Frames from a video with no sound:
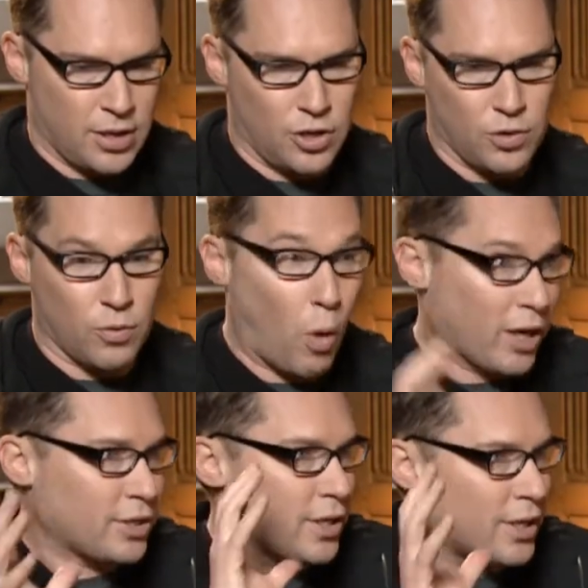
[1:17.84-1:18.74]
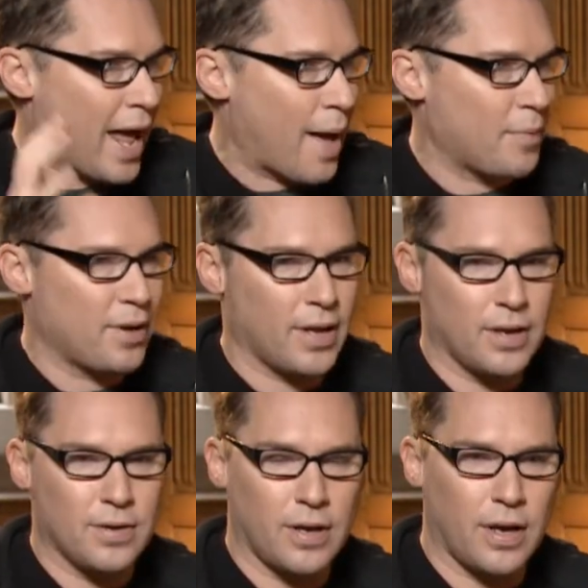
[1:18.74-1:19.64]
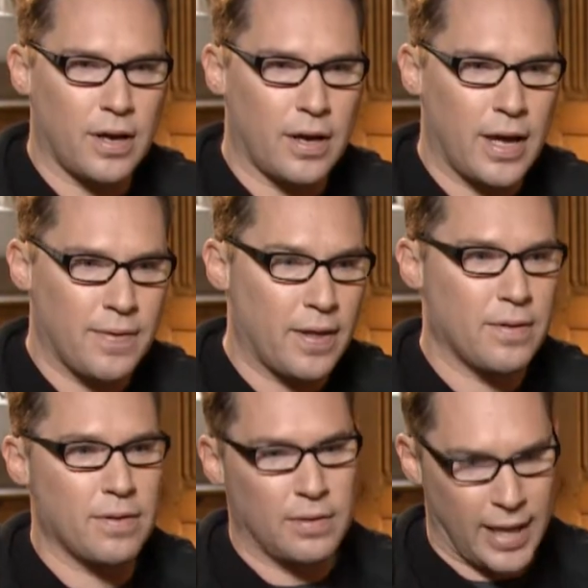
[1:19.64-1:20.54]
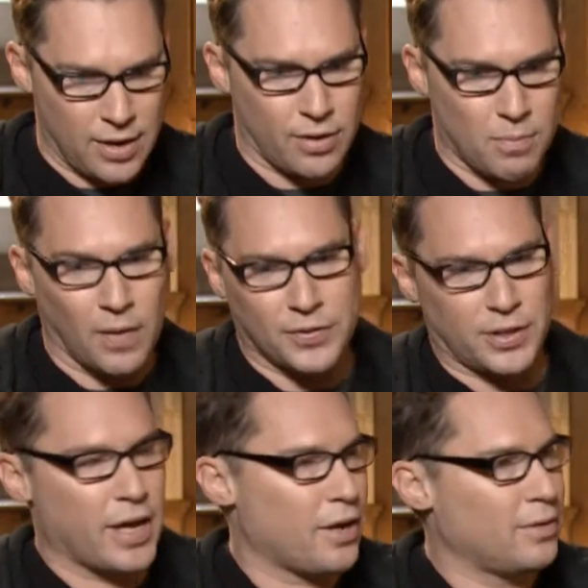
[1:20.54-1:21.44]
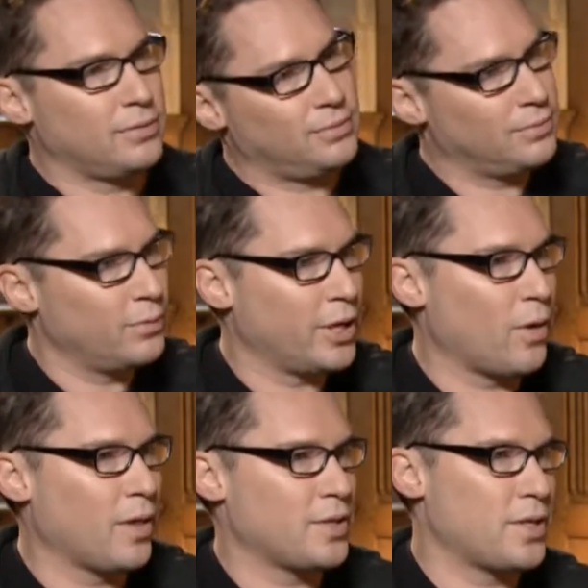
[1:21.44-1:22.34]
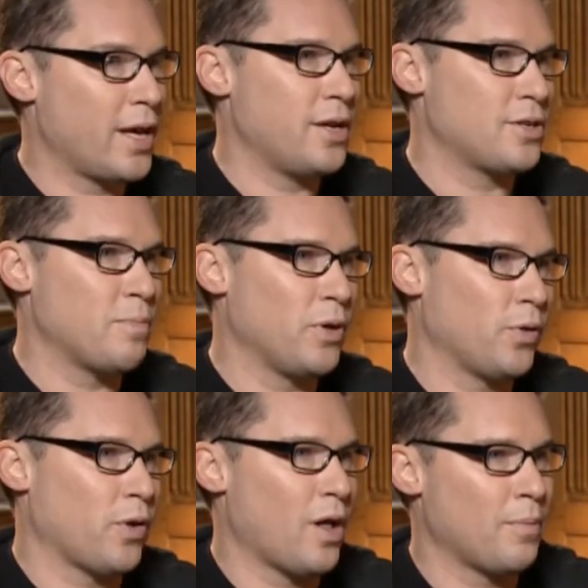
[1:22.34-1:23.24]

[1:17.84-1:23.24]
Ewan watched it happen. And, uh, and then later, months later, we go on the stage and build it all.